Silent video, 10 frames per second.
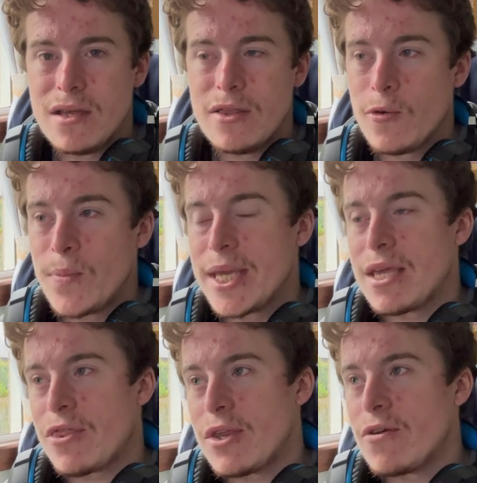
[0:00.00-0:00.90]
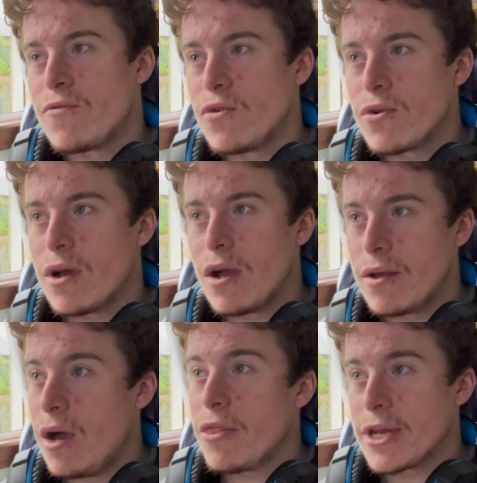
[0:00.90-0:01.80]
there'll be 3 or 4
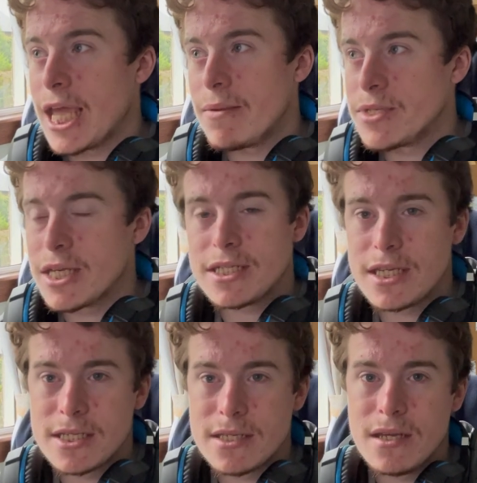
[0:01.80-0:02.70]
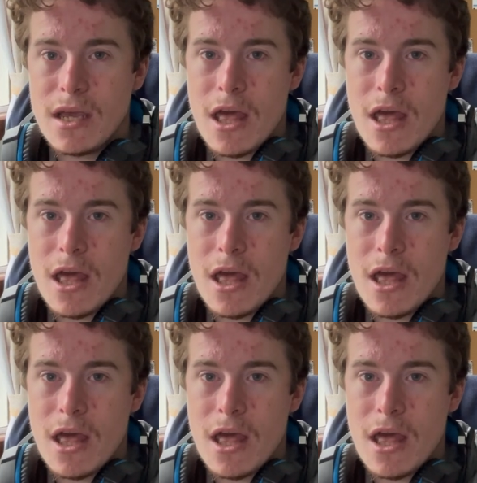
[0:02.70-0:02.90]
other games this season